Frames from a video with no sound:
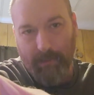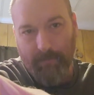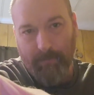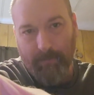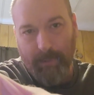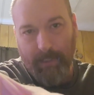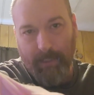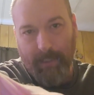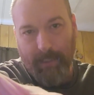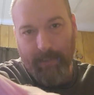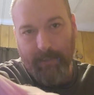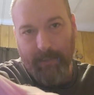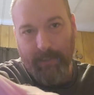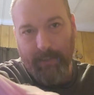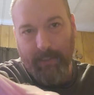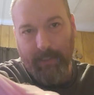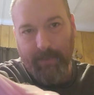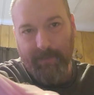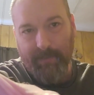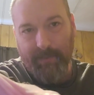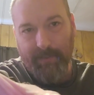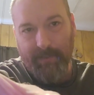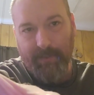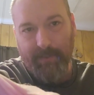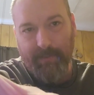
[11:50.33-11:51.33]
behind the
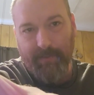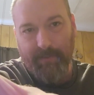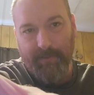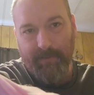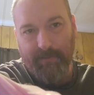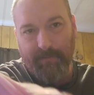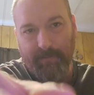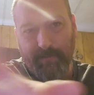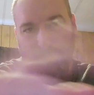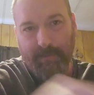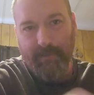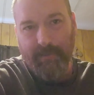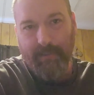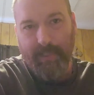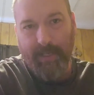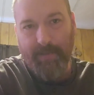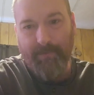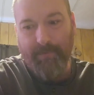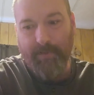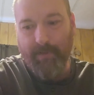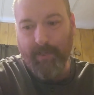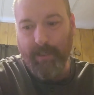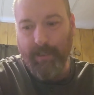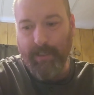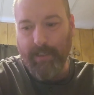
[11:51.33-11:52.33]
nonsense. Have
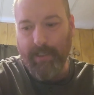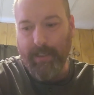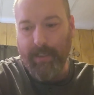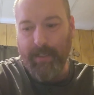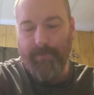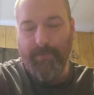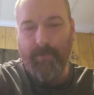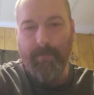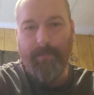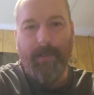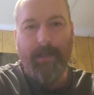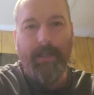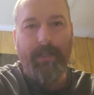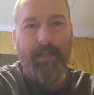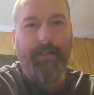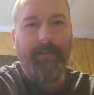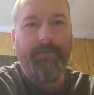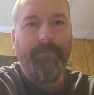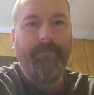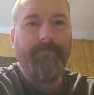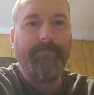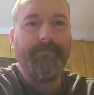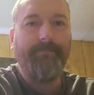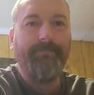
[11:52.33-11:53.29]
a great day, everybody.